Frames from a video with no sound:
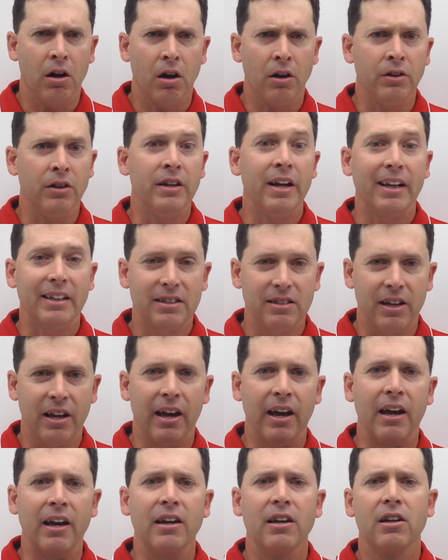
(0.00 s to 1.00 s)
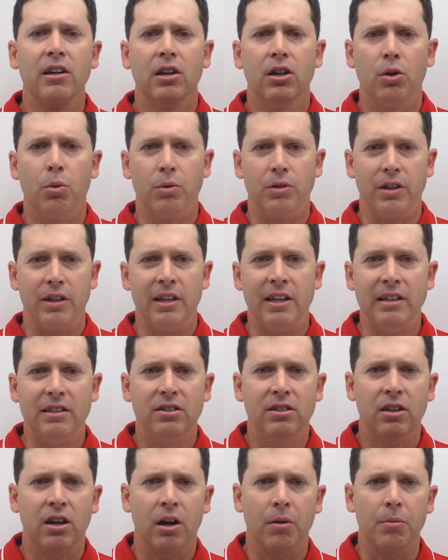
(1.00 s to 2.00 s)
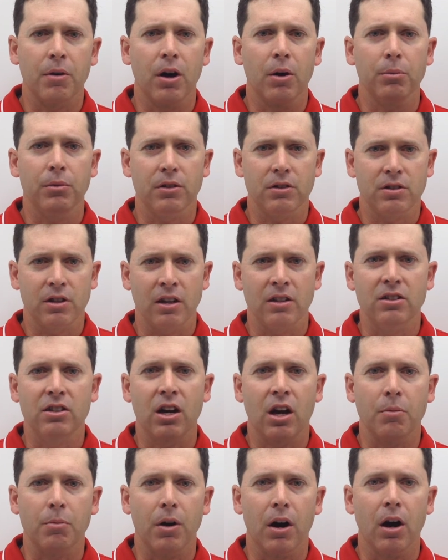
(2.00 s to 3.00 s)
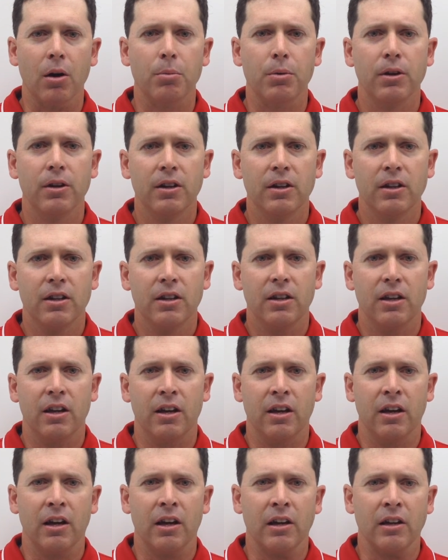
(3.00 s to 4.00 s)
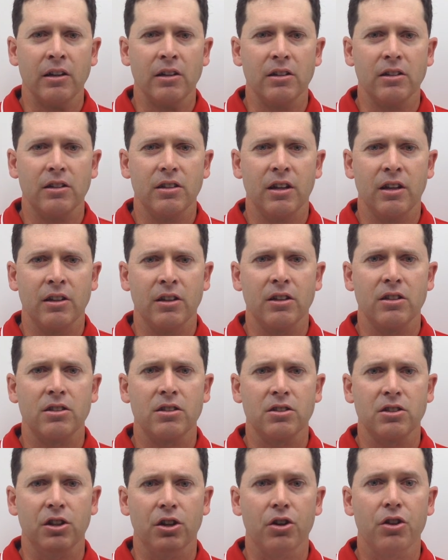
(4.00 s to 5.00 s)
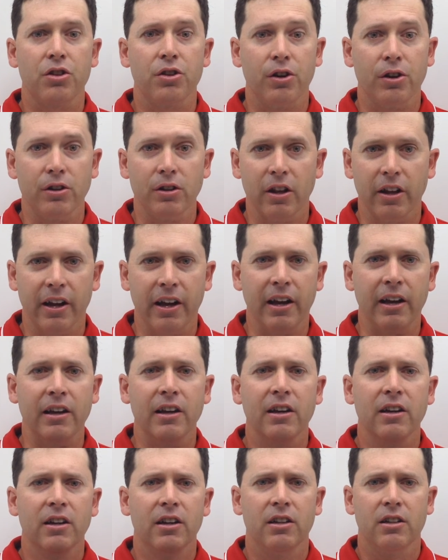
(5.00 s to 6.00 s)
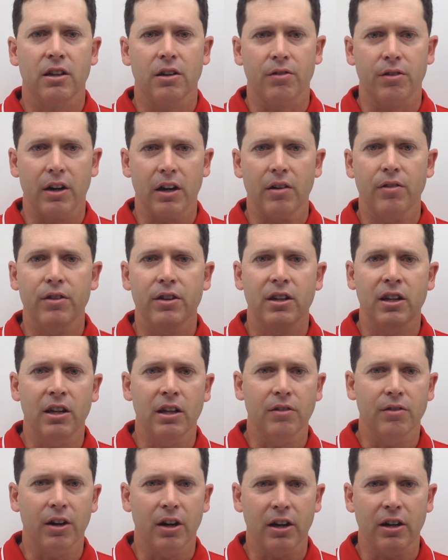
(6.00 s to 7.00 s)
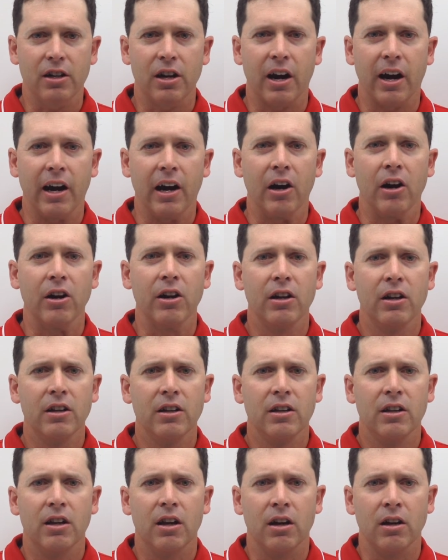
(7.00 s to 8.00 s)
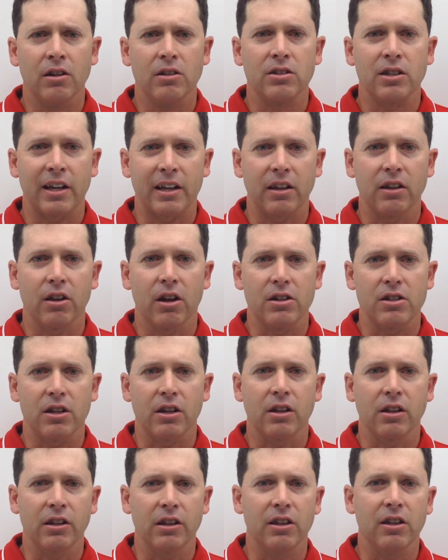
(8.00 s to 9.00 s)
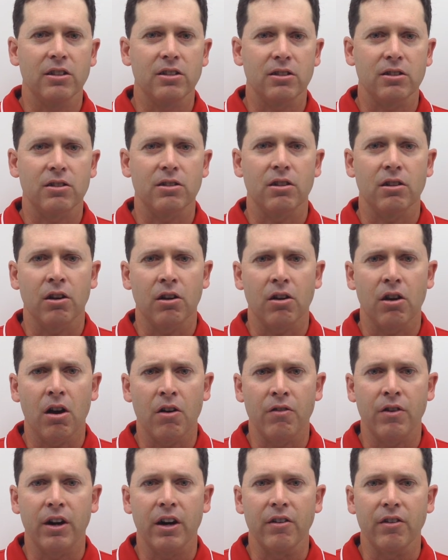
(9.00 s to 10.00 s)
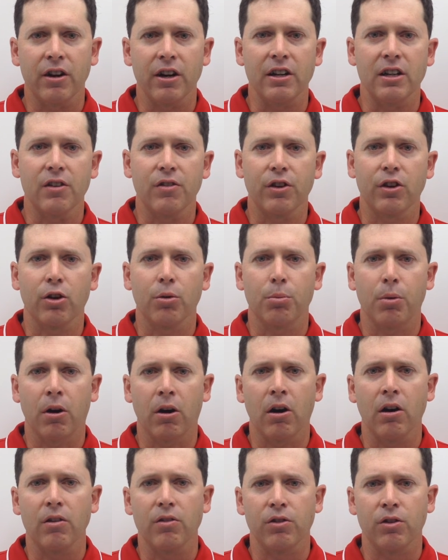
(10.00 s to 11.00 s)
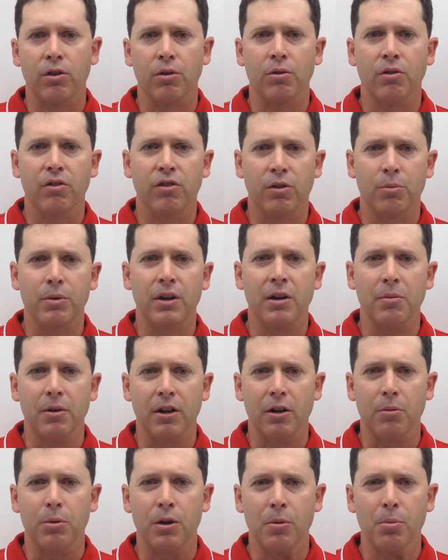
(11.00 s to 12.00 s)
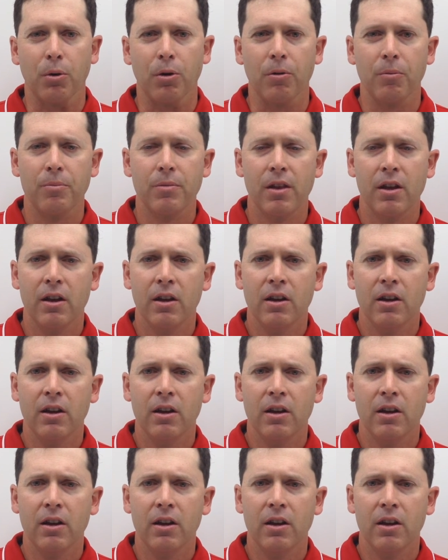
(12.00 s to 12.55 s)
on the next day when the heats come up, the sun's come up, and this is your third leg. You're very fatigued, very tired. Psychologically, this is a very, very difficult part for many, many people.